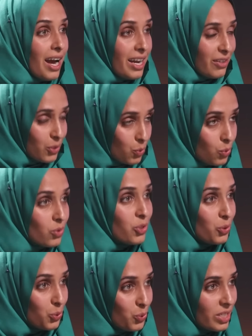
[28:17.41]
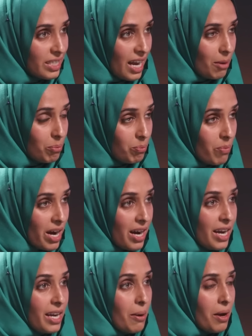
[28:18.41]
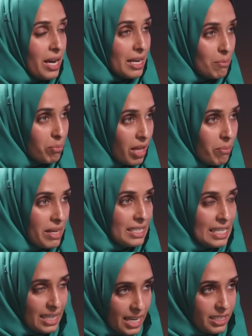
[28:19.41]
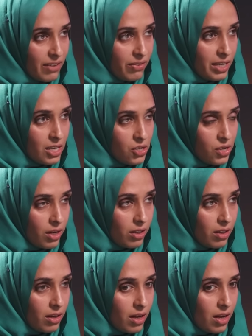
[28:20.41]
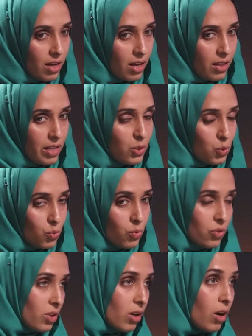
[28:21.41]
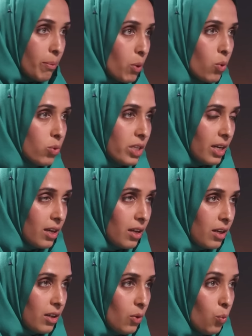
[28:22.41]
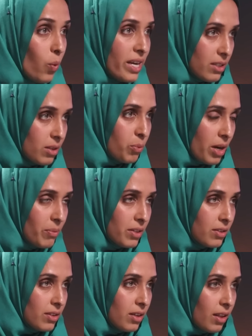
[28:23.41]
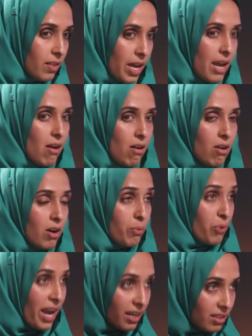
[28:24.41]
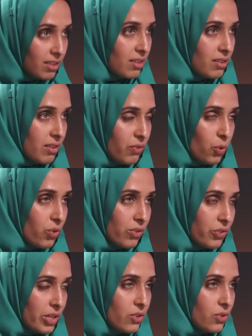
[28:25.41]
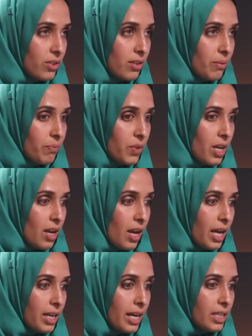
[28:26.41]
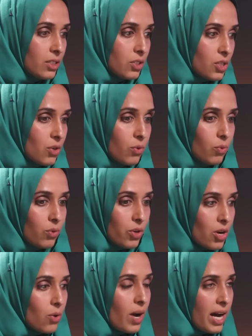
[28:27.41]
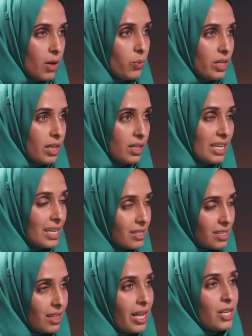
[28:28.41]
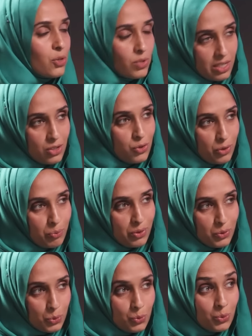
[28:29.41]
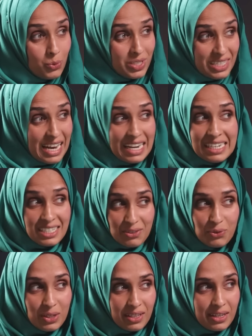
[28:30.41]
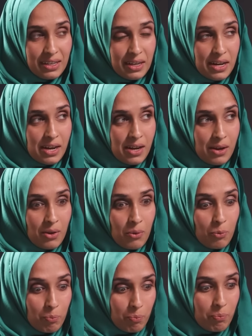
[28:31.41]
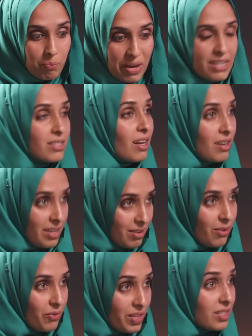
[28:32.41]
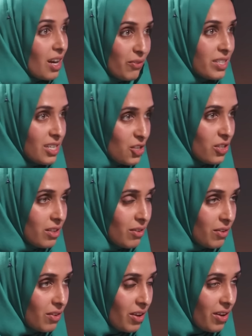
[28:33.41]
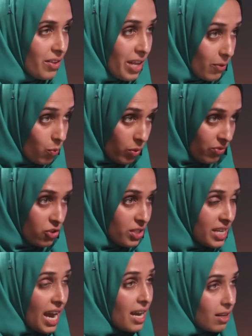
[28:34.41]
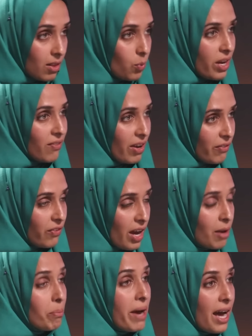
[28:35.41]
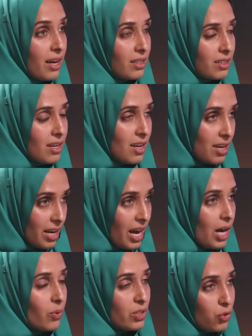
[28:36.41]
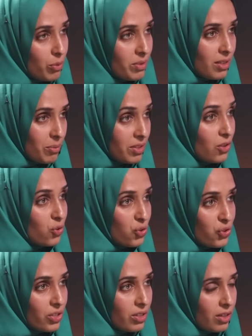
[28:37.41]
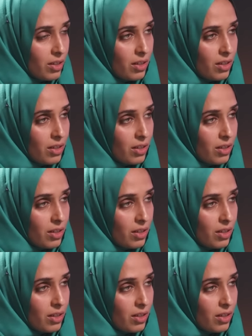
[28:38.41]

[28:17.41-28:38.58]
And if schools are doing that by implementing that definition, yeah. then schools are upholding white supremacy. They are practices of Eurocentrism. And I don't know how we could intellectually interpret schools any differently based on this conversation that we've just had and the way I've unpacked how extremism is understood.